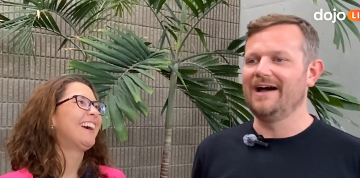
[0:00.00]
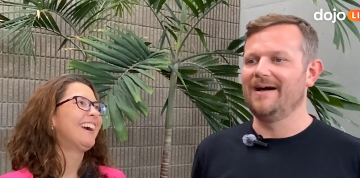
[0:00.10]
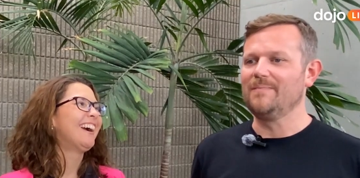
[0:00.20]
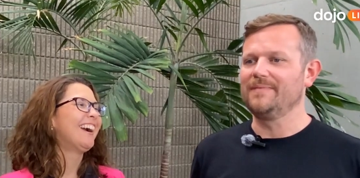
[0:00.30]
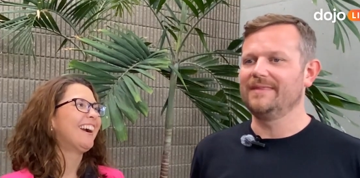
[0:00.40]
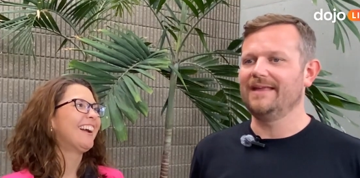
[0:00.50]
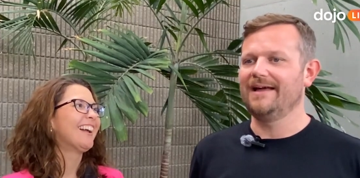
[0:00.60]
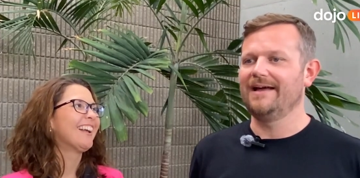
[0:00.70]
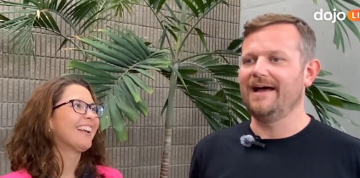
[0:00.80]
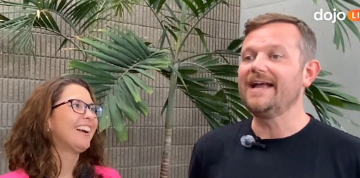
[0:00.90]
Speaker 1: um,
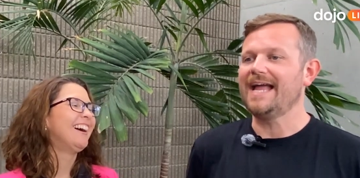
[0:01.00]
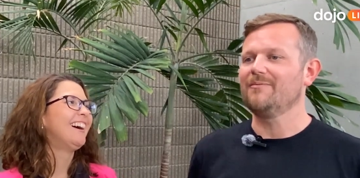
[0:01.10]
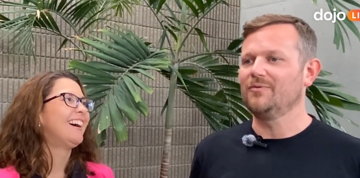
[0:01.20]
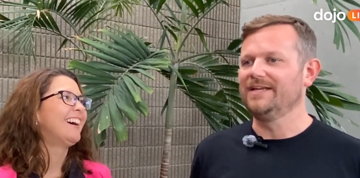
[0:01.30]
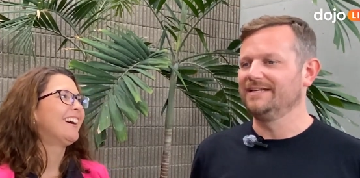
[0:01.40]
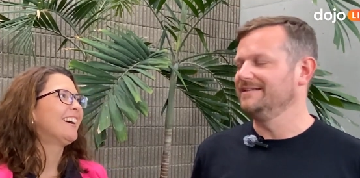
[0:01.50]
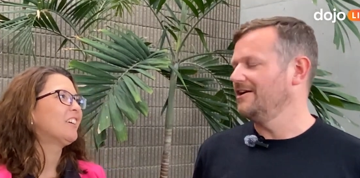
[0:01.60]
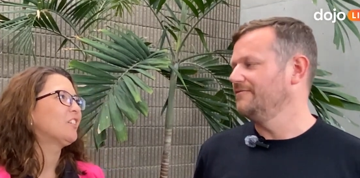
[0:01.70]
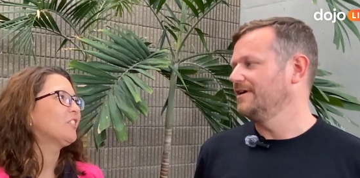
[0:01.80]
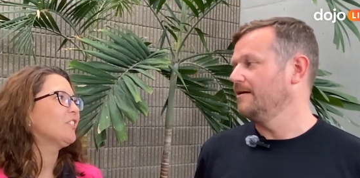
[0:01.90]
uh, a gap we
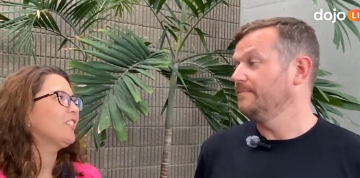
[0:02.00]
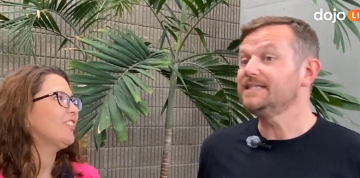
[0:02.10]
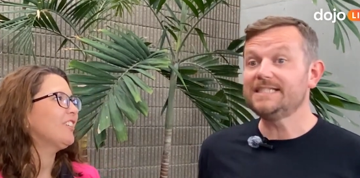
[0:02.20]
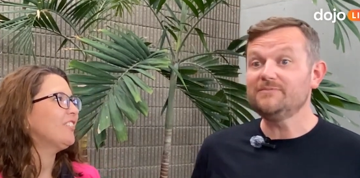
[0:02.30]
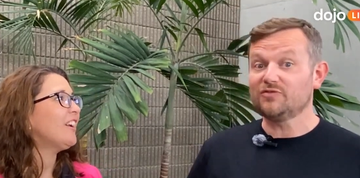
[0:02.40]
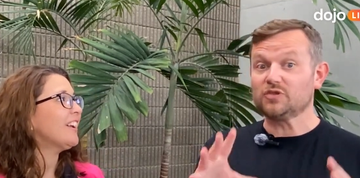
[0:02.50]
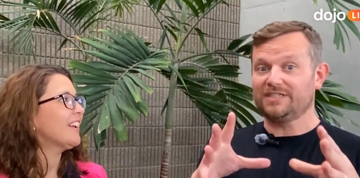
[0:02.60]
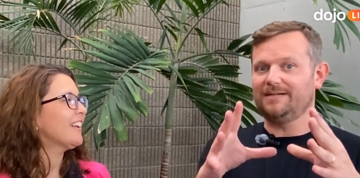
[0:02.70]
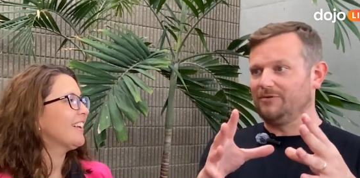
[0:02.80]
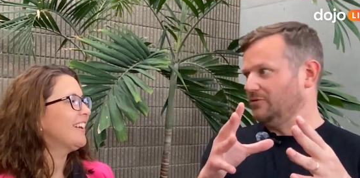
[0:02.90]
can overcome. But it seems right.
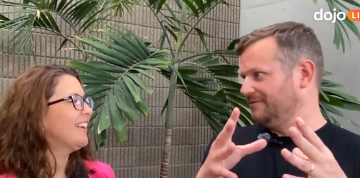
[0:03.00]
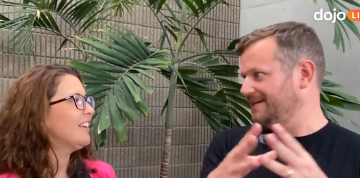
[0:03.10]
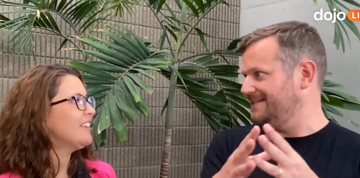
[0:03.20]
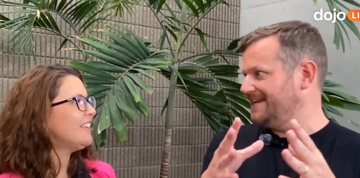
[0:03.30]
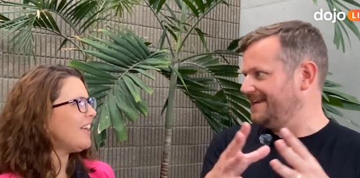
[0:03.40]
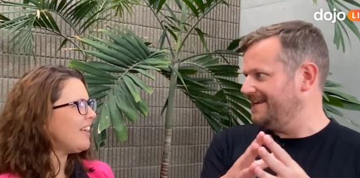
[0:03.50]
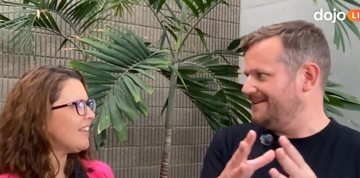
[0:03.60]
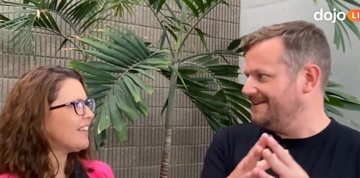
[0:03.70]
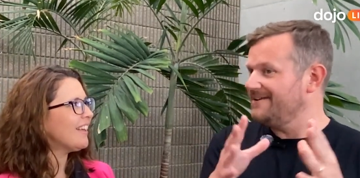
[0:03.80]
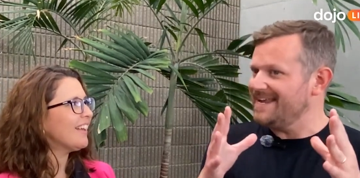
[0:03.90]
foreseeable. It, yeah.
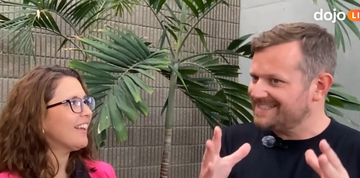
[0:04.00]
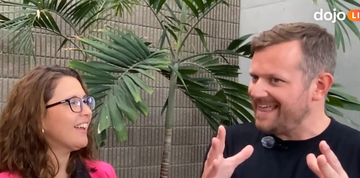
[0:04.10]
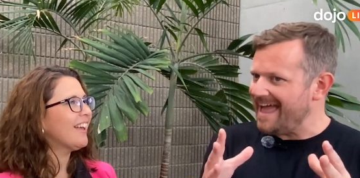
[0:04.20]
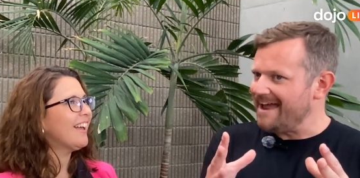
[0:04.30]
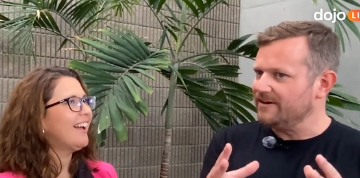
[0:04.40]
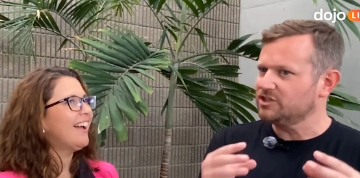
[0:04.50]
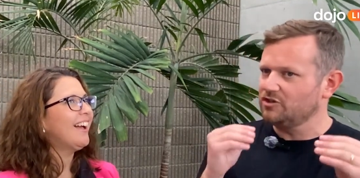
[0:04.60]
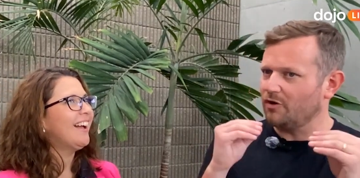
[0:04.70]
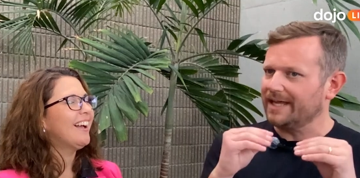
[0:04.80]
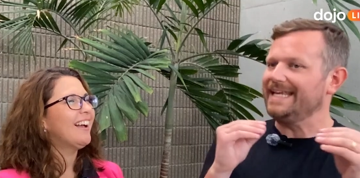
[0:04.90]
it, it's there.
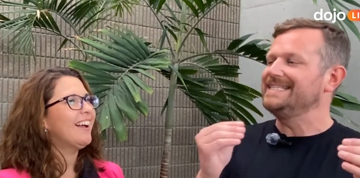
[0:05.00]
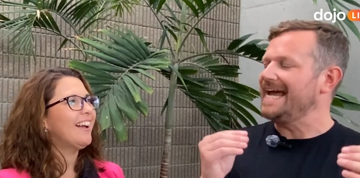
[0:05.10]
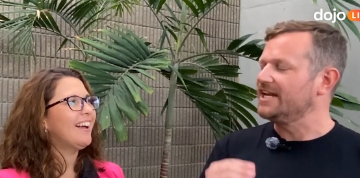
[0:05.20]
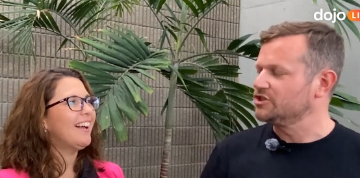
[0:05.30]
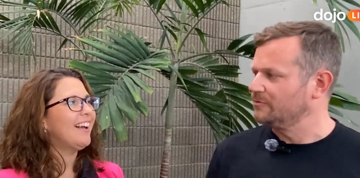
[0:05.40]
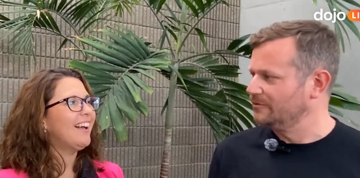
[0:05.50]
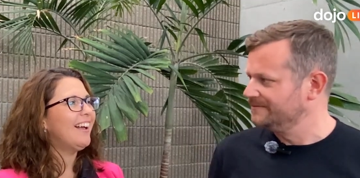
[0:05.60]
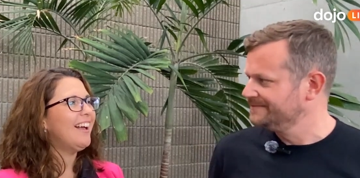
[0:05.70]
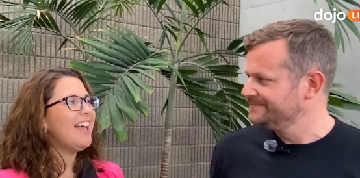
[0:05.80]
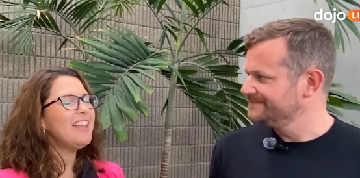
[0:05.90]
It's not like
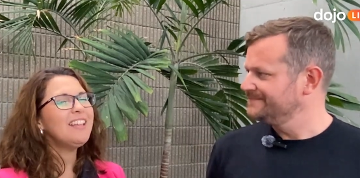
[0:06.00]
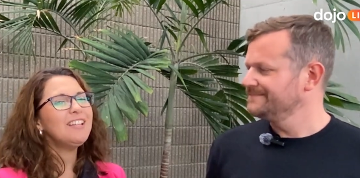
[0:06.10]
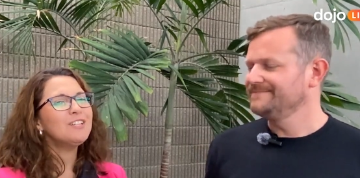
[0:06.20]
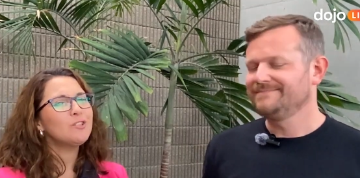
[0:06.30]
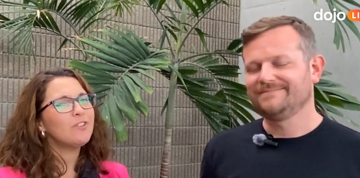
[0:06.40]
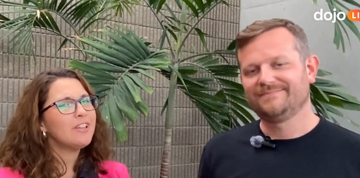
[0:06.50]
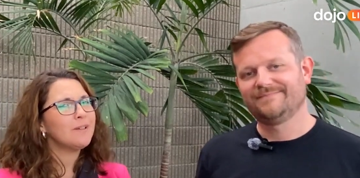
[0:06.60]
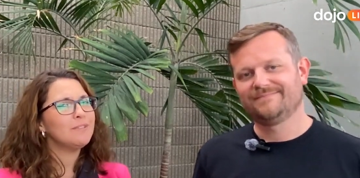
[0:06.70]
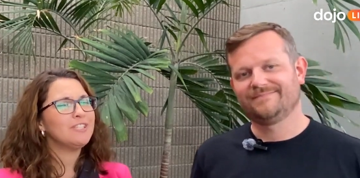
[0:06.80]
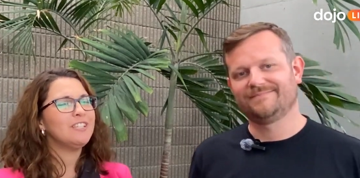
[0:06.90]
intangible
Speaker 2: and, and it's
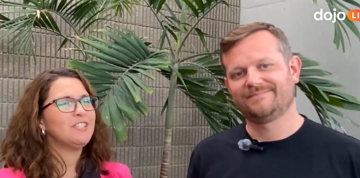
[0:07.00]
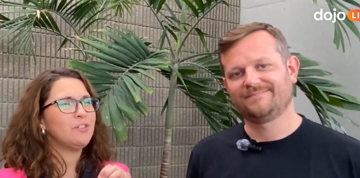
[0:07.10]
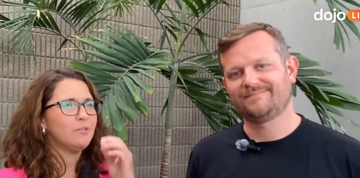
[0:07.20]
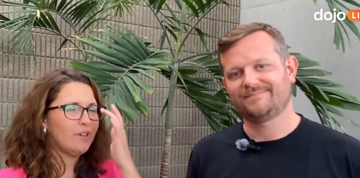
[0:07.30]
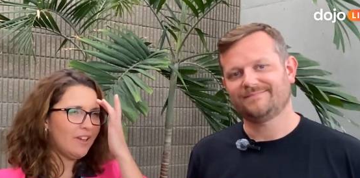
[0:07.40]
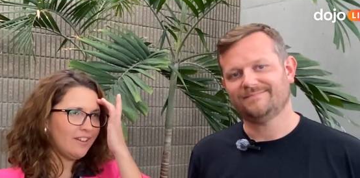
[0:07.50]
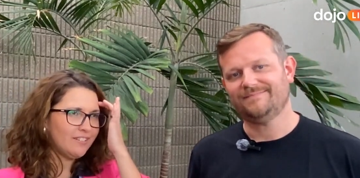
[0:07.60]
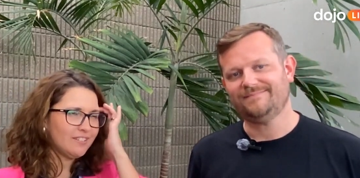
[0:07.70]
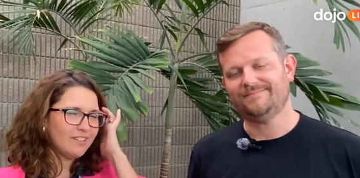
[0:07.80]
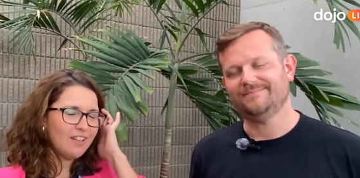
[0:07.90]
funny. I'm listening to you,
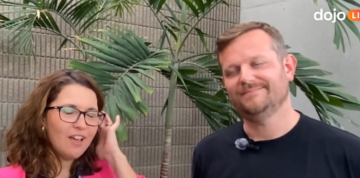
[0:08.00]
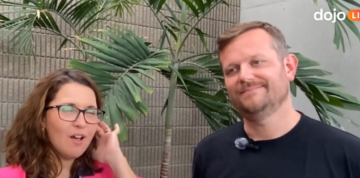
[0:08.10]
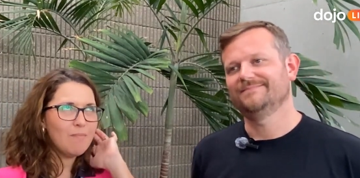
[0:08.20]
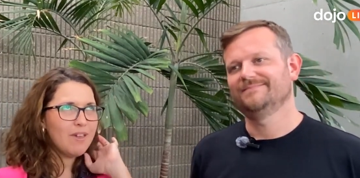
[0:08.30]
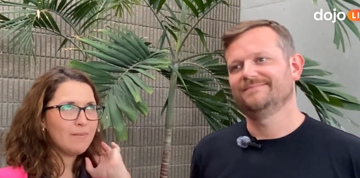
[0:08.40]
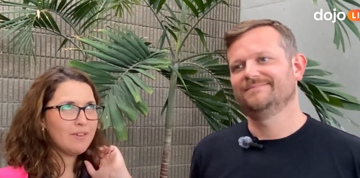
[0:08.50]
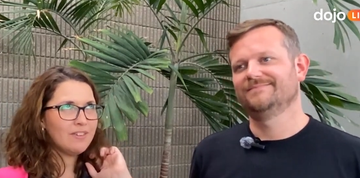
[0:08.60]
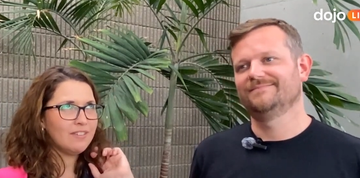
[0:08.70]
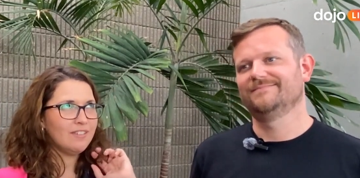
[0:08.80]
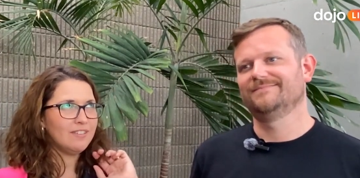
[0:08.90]
and
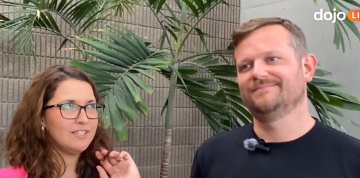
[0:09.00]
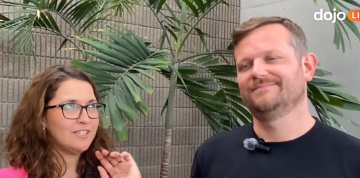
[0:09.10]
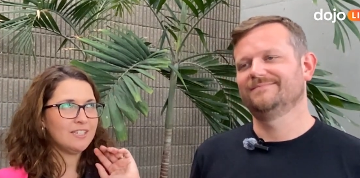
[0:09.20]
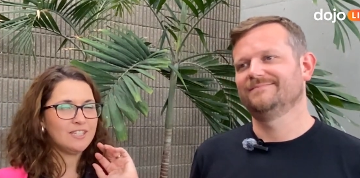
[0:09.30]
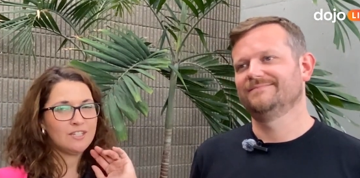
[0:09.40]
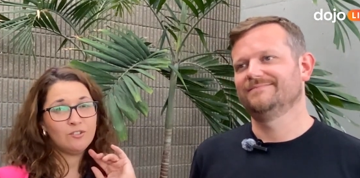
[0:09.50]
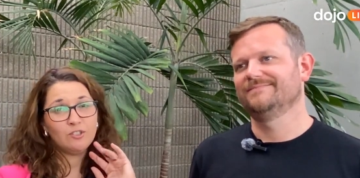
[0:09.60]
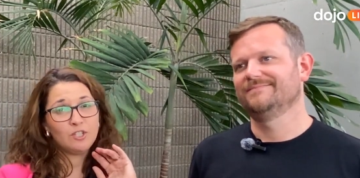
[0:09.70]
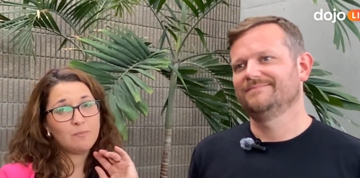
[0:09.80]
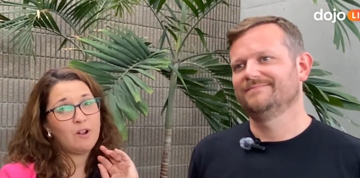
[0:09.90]
maybe this is going to
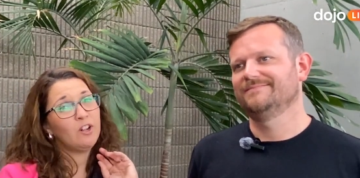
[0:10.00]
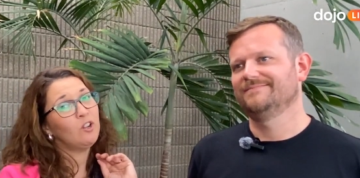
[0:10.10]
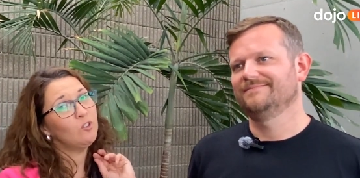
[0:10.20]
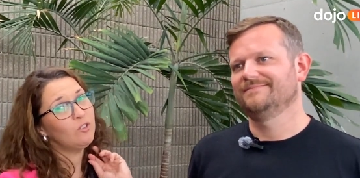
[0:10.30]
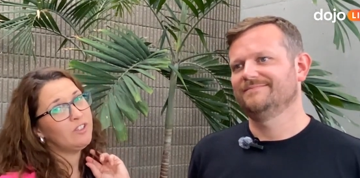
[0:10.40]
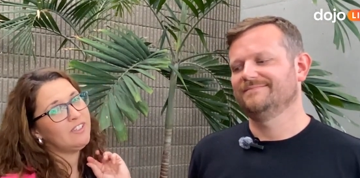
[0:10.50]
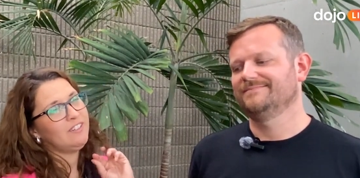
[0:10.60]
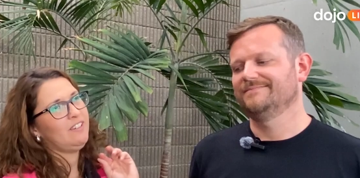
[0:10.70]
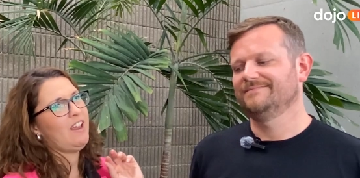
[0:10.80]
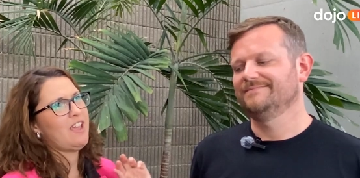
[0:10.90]
sound really smart or
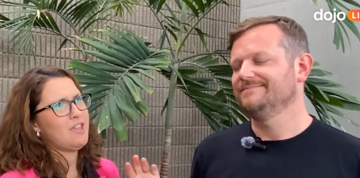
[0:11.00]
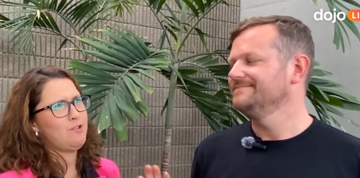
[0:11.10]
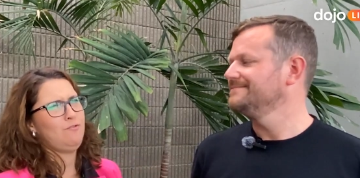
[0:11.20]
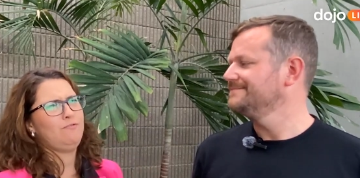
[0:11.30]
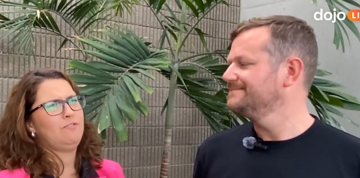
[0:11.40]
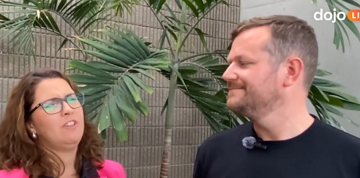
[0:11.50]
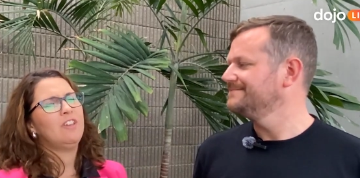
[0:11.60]
really naive